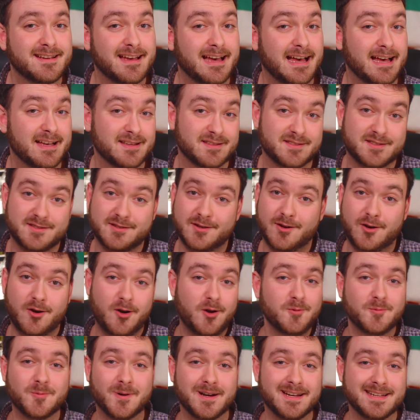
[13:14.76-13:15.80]
as
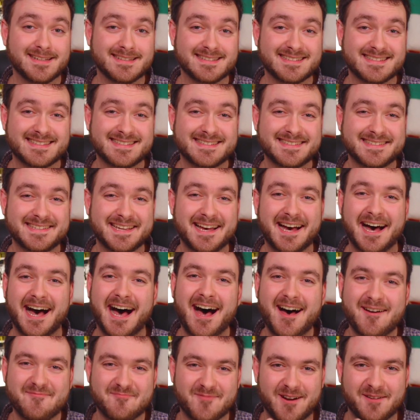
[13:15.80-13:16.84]
always,
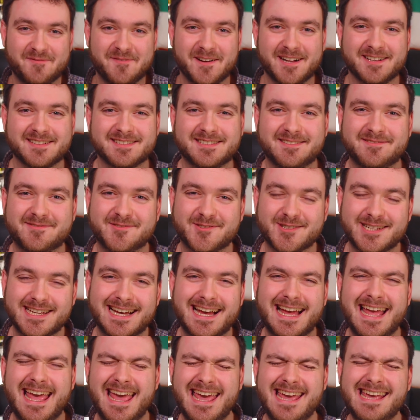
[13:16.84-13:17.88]
I'm Rafael Di
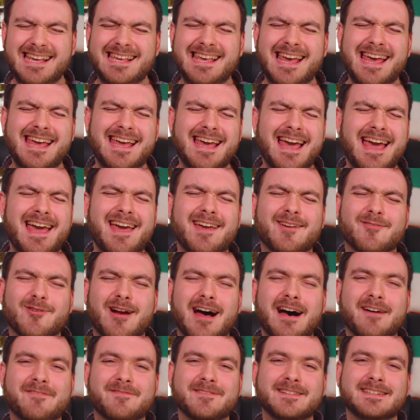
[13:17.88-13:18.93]
Furia, aka
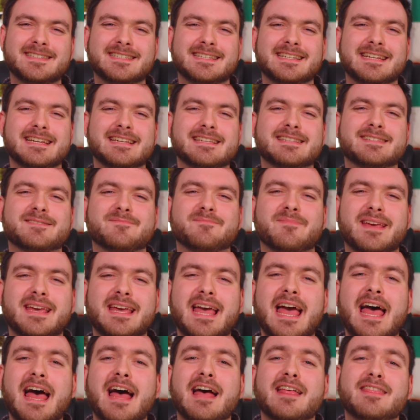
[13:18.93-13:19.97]
Rafi D is me.
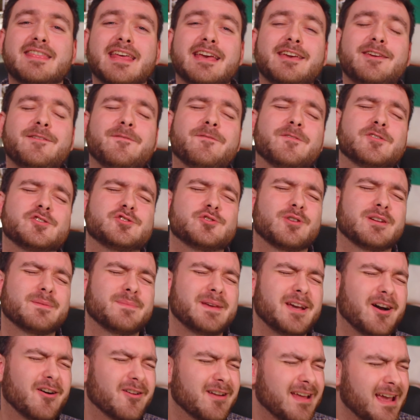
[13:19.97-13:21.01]
Thank you for joining
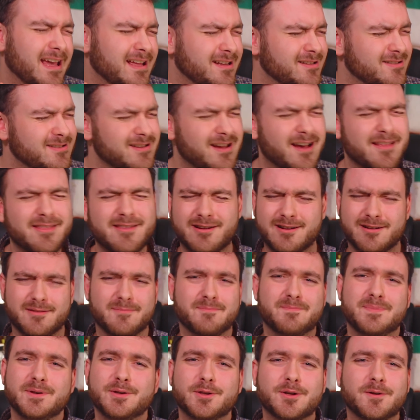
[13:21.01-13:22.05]
me on another
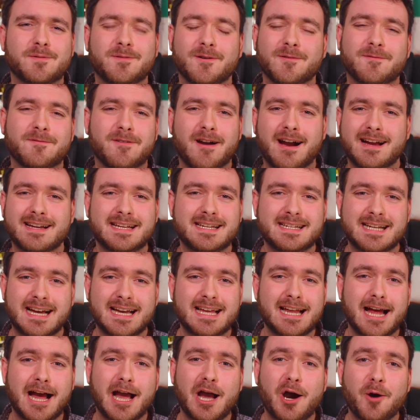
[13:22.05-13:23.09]
beautiful Friday
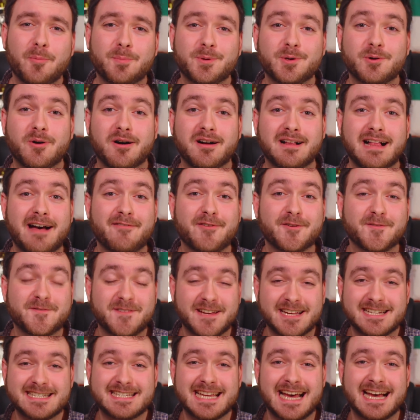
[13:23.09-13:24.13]
night. I hope you all have a
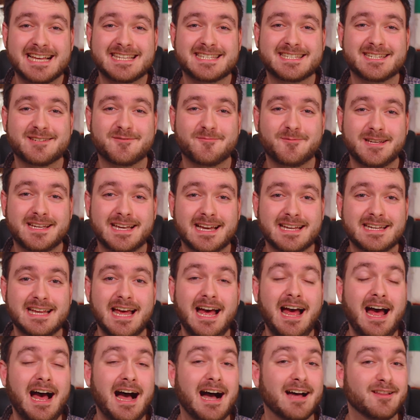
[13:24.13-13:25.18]
fantastic weekend.
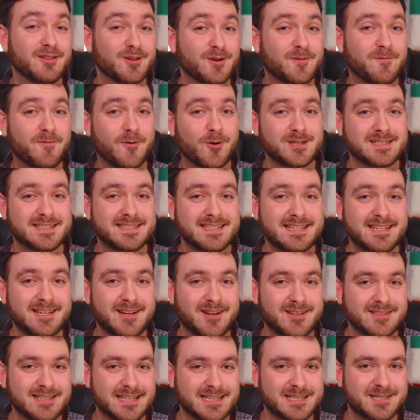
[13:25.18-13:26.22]
I look forward to seeing you
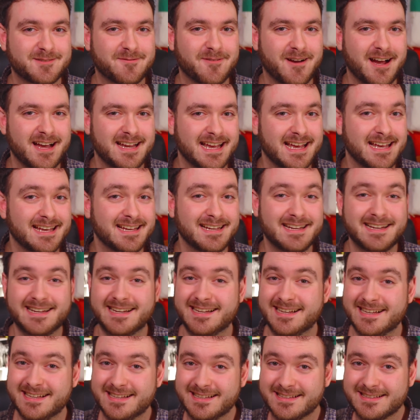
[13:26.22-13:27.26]
all next Friday.
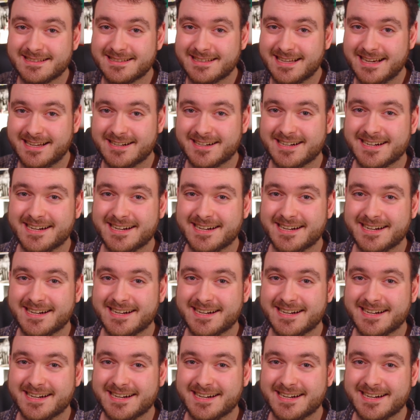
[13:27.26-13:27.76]
Later.